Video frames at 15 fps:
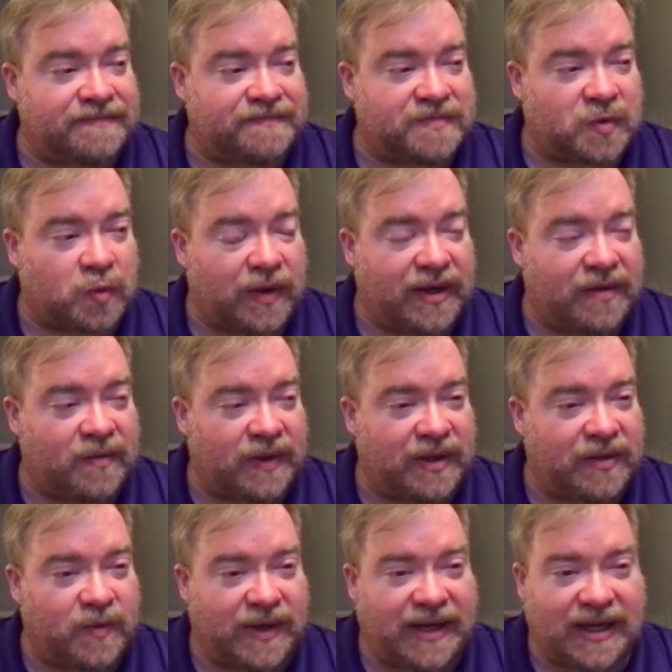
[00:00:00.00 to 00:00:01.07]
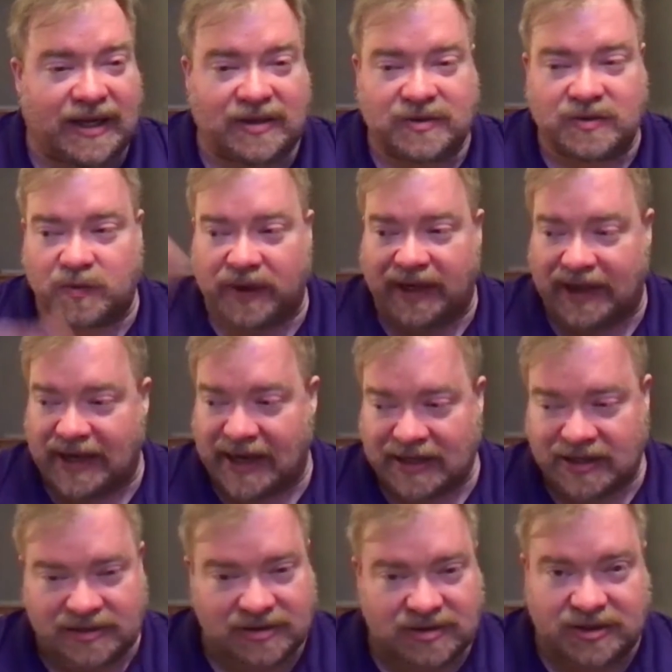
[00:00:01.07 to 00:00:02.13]
we went out, we
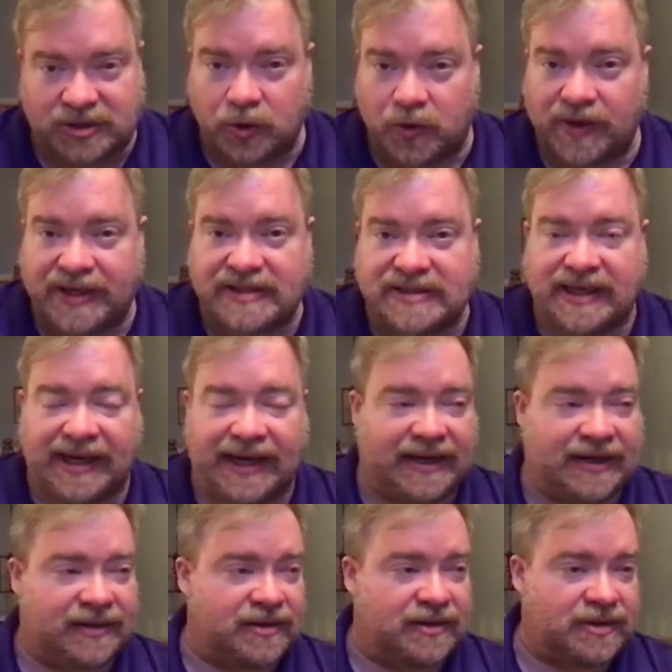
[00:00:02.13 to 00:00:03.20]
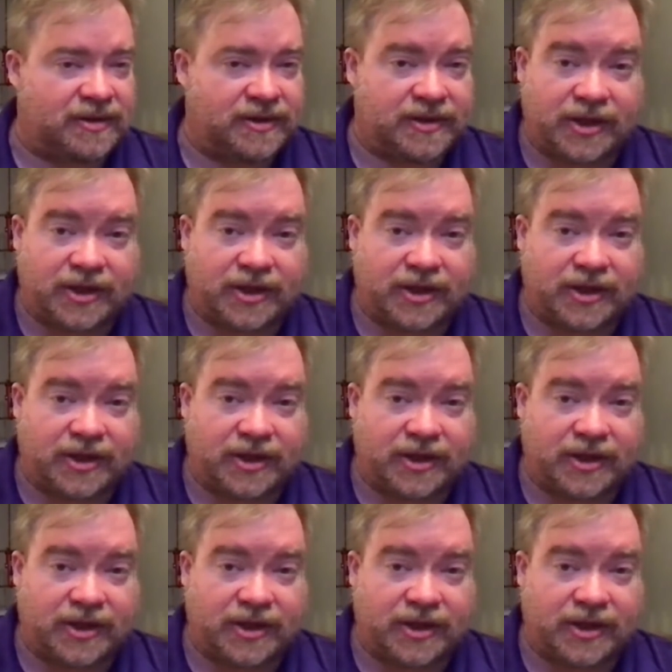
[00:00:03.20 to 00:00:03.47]
got stories in